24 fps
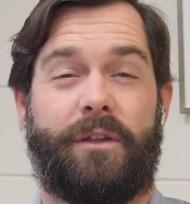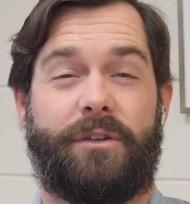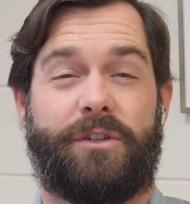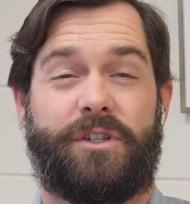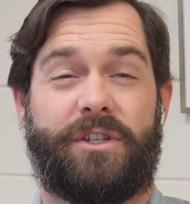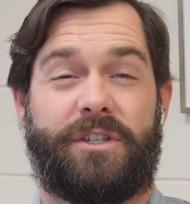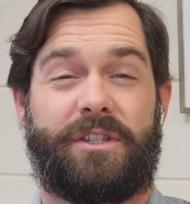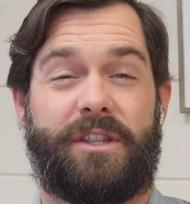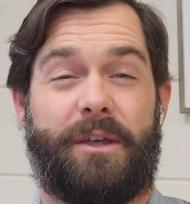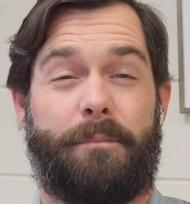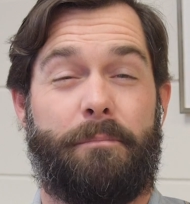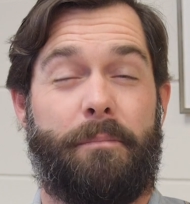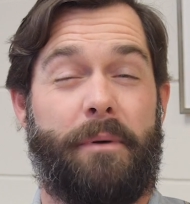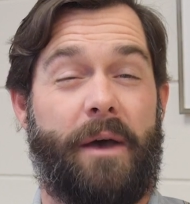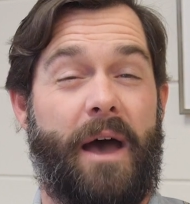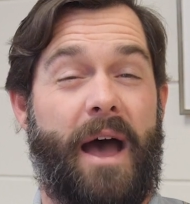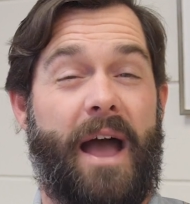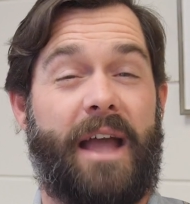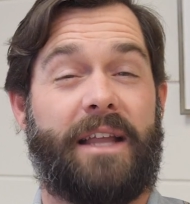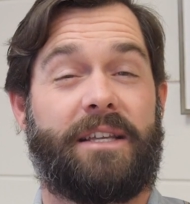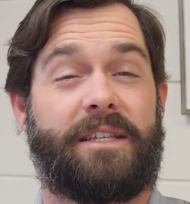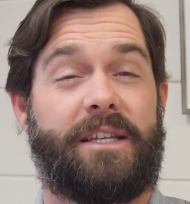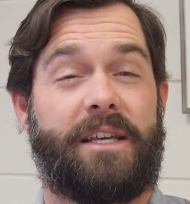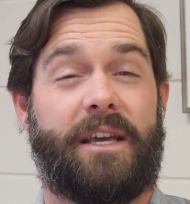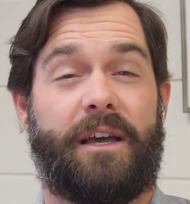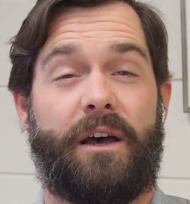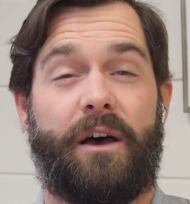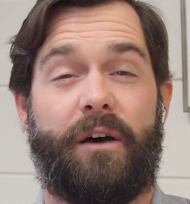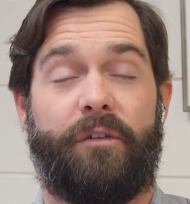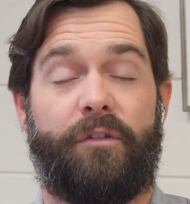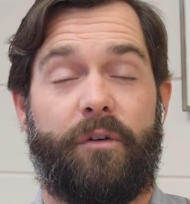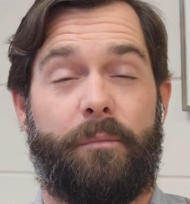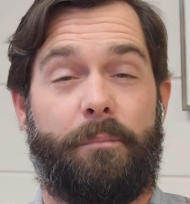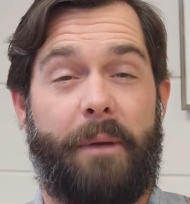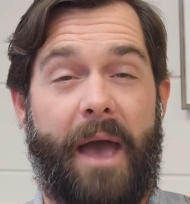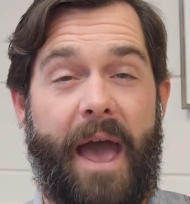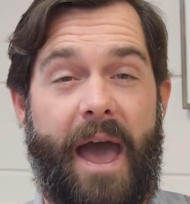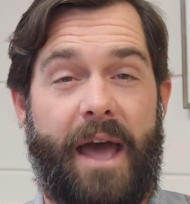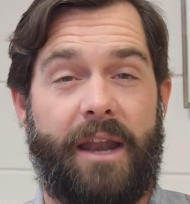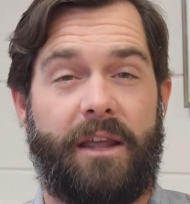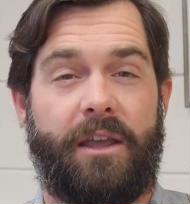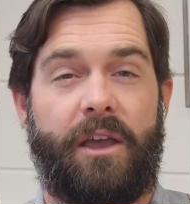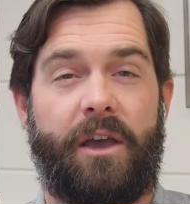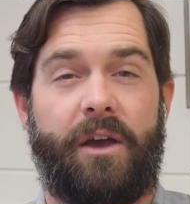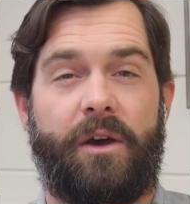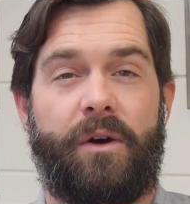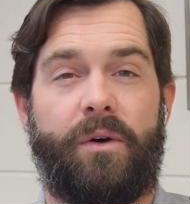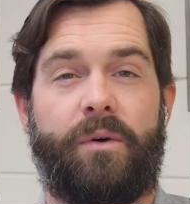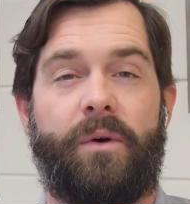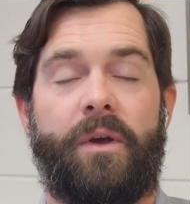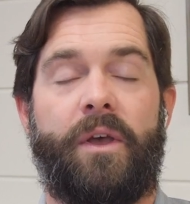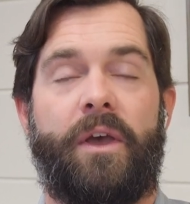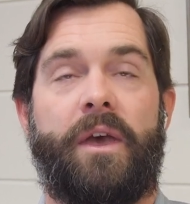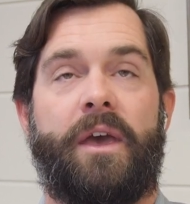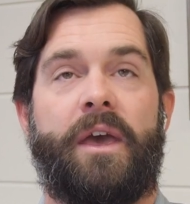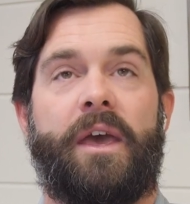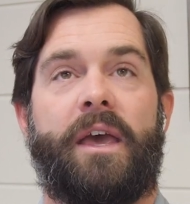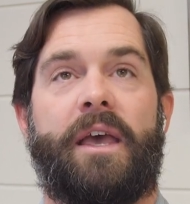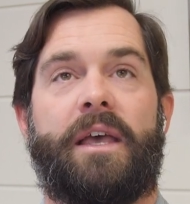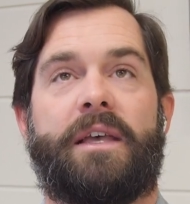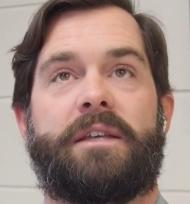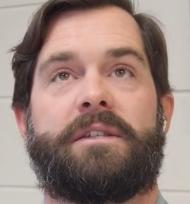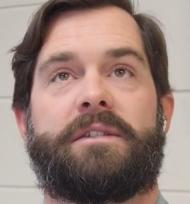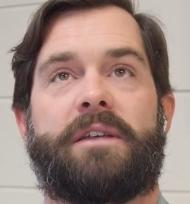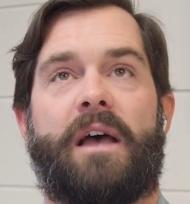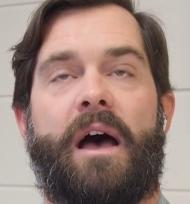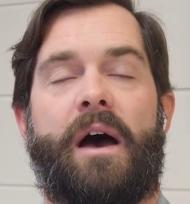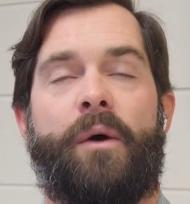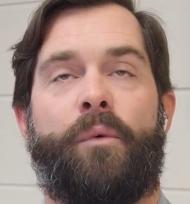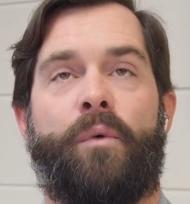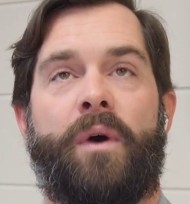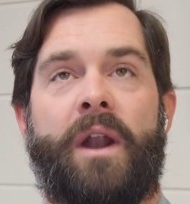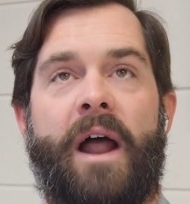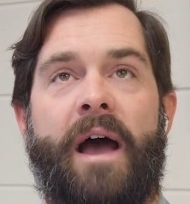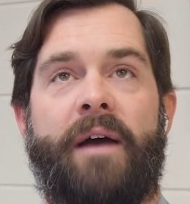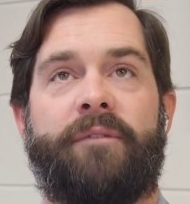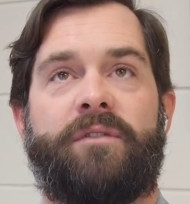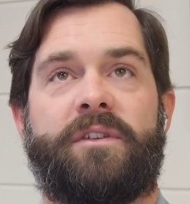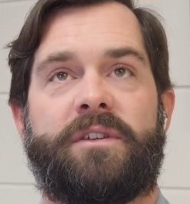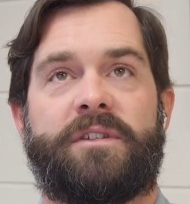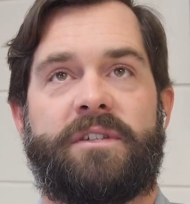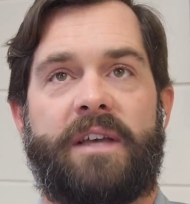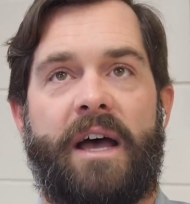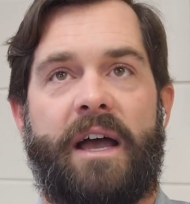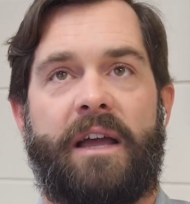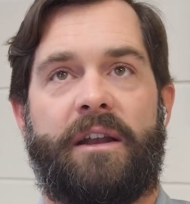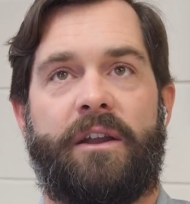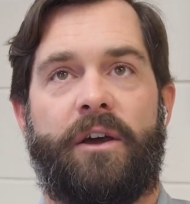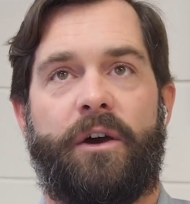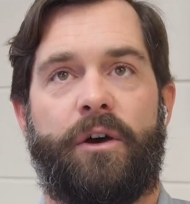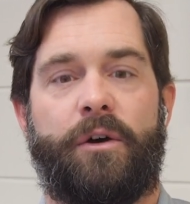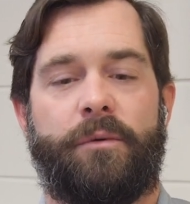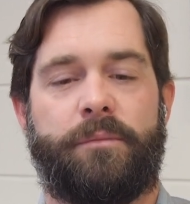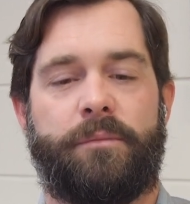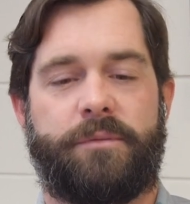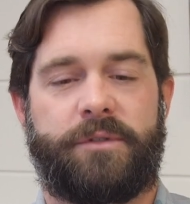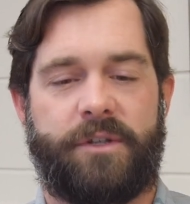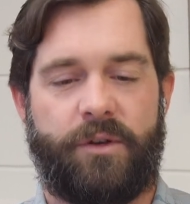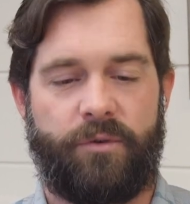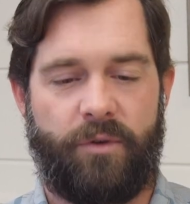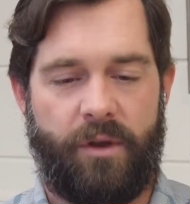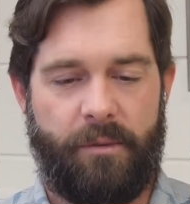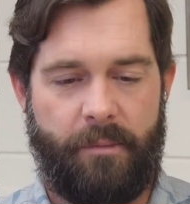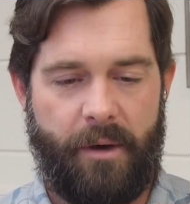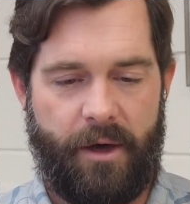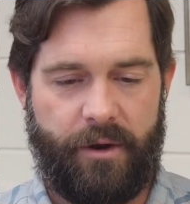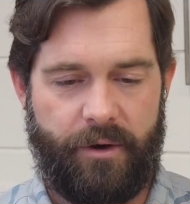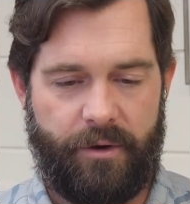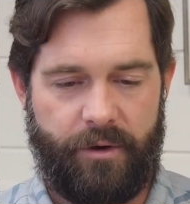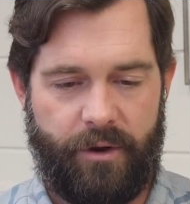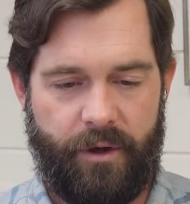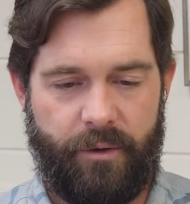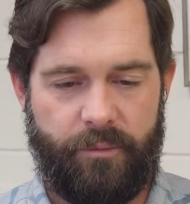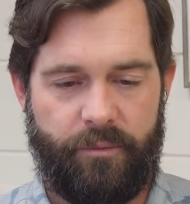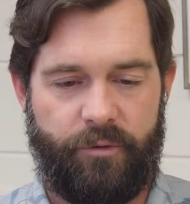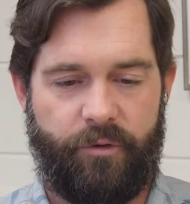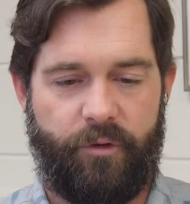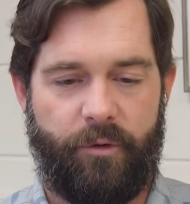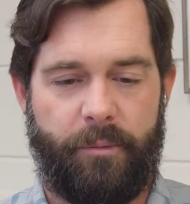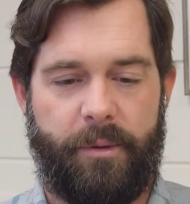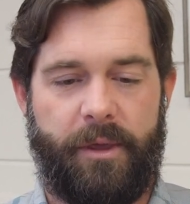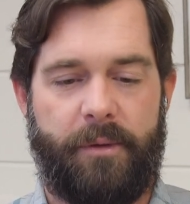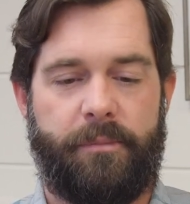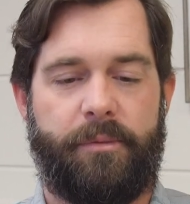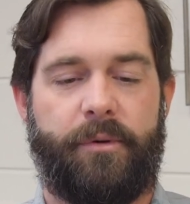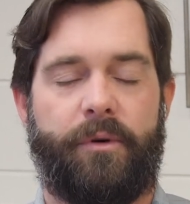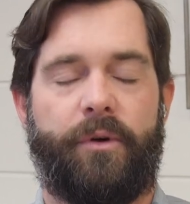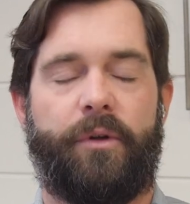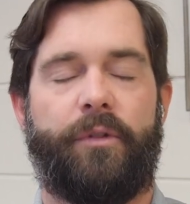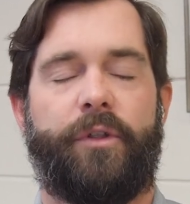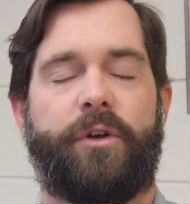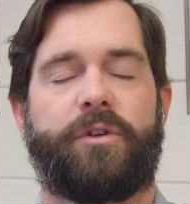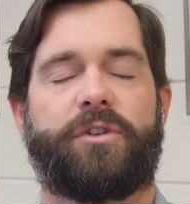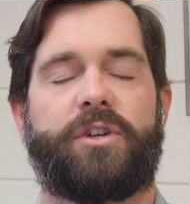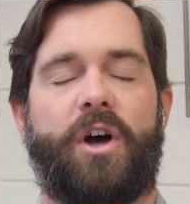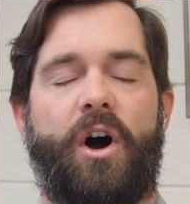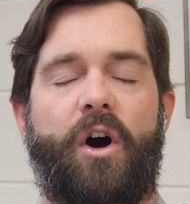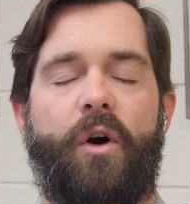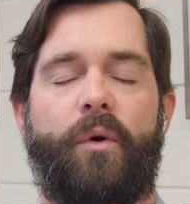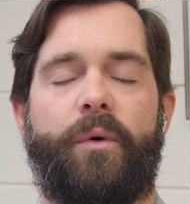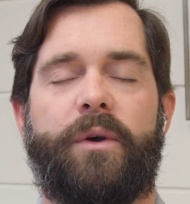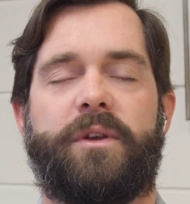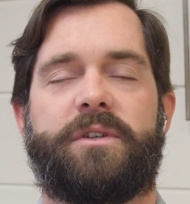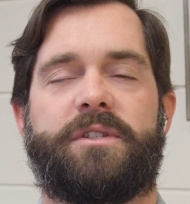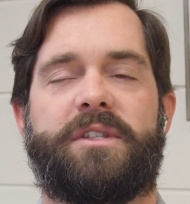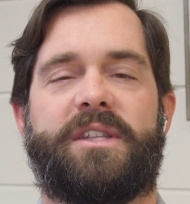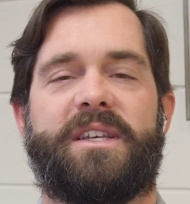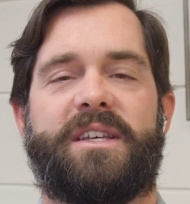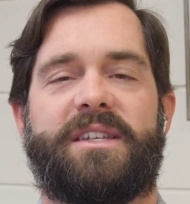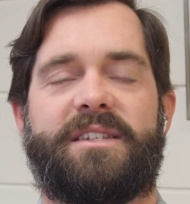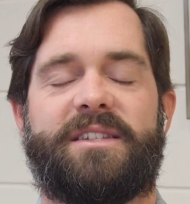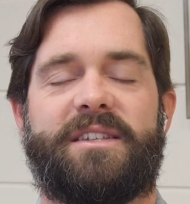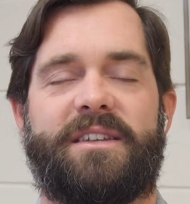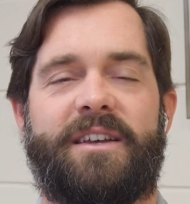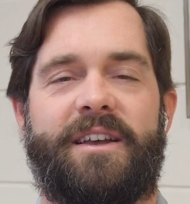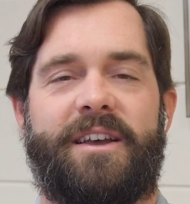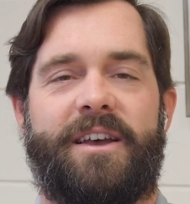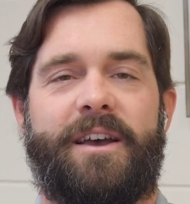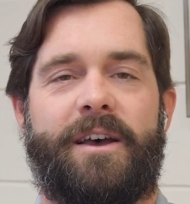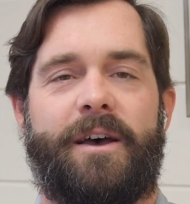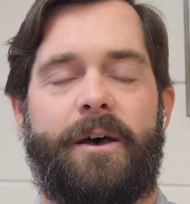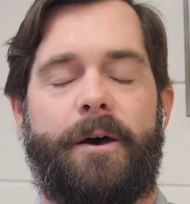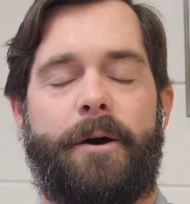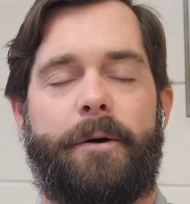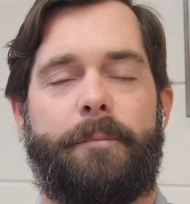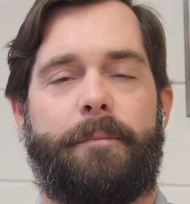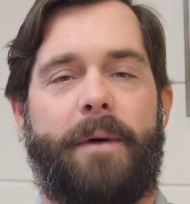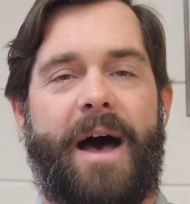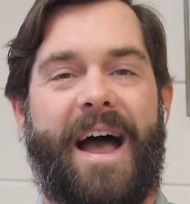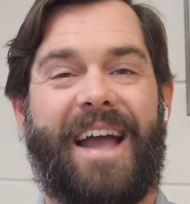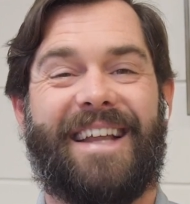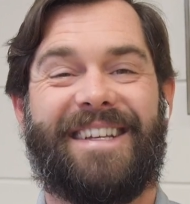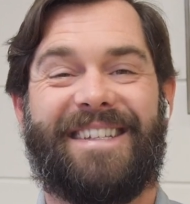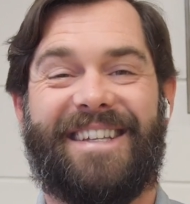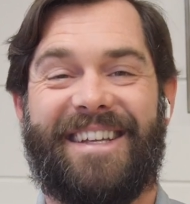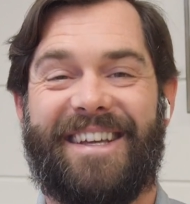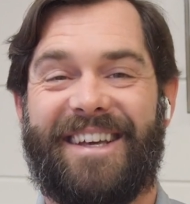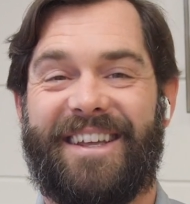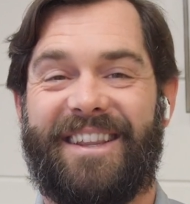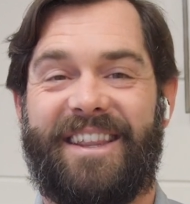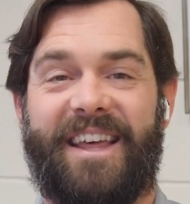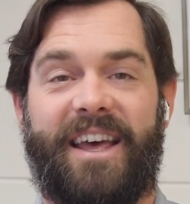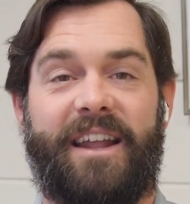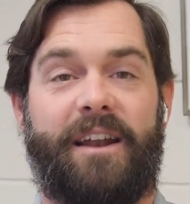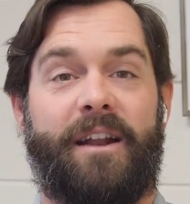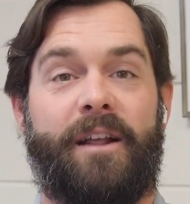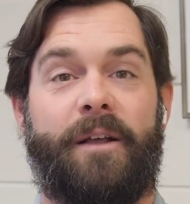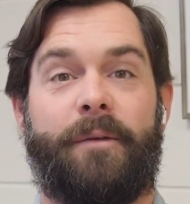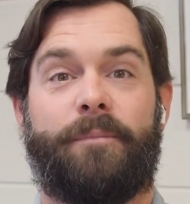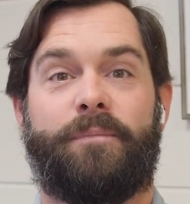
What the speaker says: just the idea of a patio is, when I've designed homes and remodeled homes for people, there's always this idea that